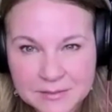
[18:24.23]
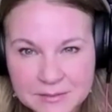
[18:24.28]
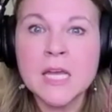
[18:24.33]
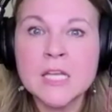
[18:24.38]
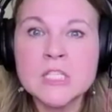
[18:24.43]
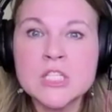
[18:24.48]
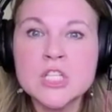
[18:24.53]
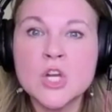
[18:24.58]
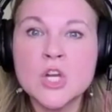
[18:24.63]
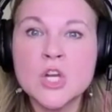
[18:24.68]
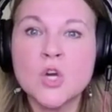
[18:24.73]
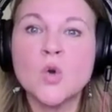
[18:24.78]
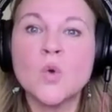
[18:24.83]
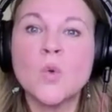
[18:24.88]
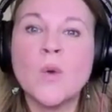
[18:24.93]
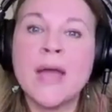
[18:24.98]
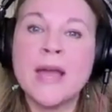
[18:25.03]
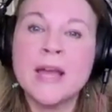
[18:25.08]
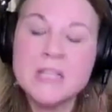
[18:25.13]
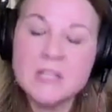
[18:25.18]
And
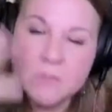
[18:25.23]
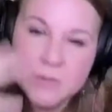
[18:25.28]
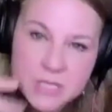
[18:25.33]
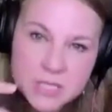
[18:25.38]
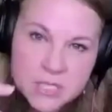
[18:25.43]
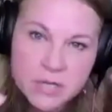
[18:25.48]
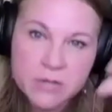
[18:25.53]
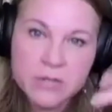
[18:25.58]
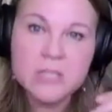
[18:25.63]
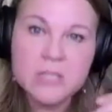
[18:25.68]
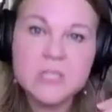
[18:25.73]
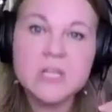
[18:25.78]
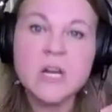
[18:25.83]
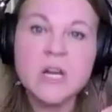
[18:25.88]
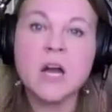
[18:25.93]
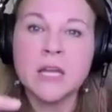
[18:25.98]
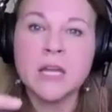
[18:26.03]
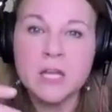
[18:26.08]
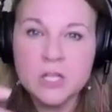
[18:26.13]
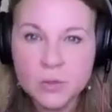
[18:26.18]
so as we started
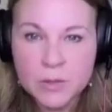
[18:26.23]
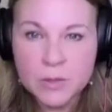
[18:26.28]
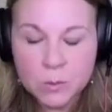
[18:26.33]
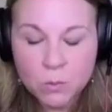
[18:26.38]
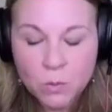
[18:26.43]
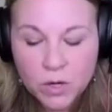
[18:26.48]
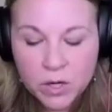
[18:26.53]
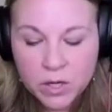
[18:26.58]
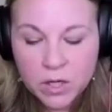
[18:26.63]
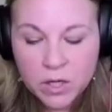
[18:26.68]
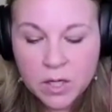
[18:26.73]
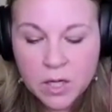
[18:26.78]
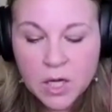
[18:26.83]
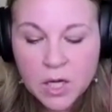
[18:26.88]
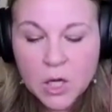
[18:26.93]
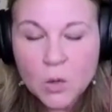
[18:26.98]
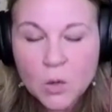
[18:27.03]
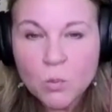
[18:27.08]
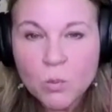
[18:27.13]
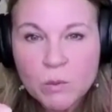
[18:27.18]
talking and doing the work,
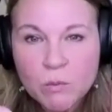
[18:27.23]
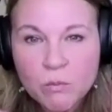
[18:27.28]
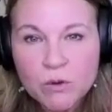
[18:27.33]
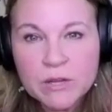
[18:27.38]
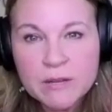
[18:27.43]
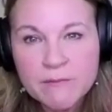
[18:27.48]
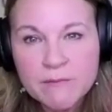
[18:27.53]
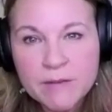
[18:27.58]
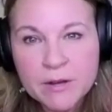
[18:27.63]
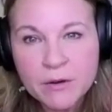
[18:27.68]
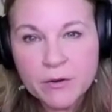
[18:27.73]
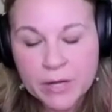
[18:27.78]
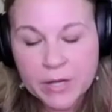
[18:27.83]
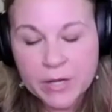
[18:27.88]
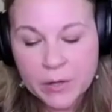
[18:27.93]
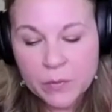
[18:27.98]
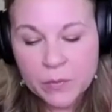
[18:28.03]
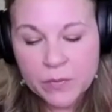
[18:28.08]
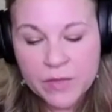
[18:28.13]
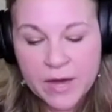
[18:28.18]
we really figured
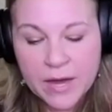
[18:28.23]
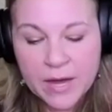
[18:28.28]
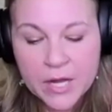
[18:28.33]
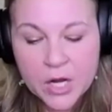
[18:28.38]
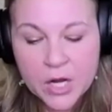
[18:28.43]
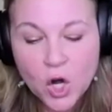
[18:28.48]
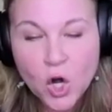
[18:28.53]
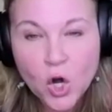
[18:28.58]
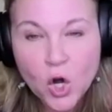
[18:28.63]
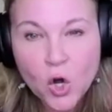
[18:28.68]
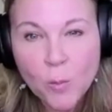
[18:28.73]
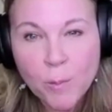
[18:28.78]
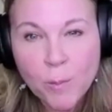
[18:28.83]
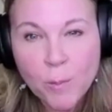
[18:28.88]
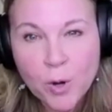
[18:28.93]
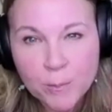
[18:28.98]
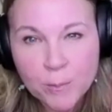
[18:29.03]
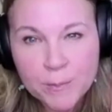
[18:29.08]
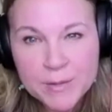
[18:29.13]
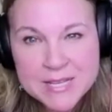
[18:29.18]
out that her
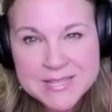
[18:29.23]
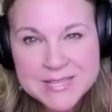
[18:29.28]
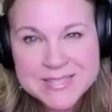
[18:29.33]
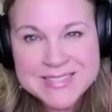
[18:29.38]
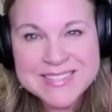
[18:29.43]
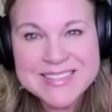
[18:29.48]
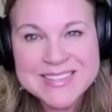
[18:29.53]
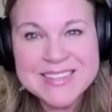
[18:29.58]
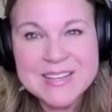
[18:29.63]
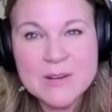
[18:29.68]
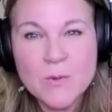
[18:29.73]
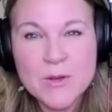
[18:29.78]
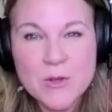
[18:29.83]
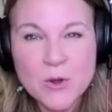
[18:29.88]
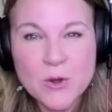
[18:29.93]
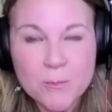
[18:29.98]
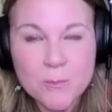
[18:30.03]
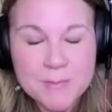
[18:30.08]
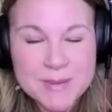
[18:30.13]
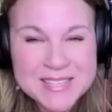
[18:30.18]
purpose with
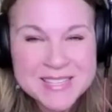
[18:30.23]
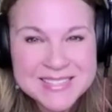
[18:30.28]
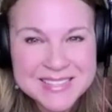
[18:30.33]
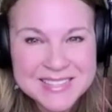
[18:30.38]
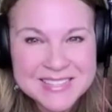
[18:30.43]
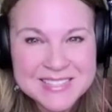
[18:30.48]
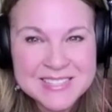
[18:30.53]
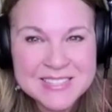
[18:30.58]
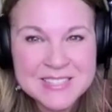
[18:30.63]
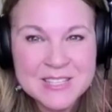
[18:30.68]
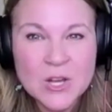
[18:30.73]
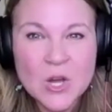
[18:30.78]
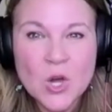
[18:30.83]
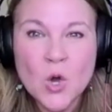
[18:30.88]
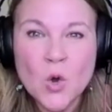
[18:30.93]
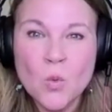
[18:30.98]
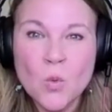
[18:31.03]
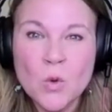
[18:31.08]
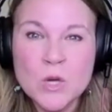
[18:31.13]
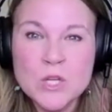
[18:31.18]
her business
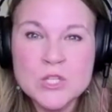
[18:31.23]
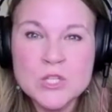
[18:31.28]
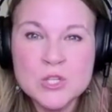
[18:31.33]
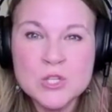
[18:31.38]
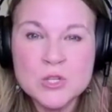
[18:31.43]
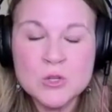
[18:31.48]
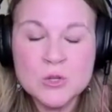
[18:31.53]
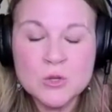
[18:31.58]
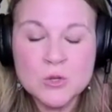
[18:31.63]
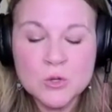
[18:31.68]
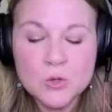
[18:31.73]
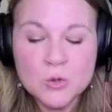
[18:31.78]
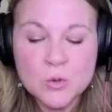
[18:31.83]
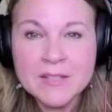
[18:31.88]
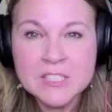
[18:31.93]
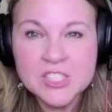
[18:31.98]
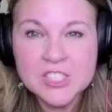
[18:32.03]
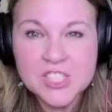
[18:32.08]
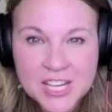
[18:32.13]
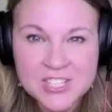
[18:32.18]
was to
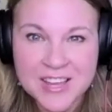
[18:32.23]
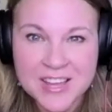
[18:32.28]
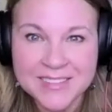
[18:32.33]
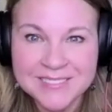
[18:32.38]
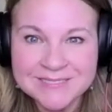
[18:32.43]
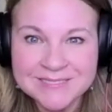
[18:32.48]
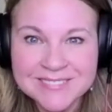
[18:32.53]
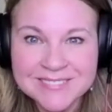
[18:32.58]
change that,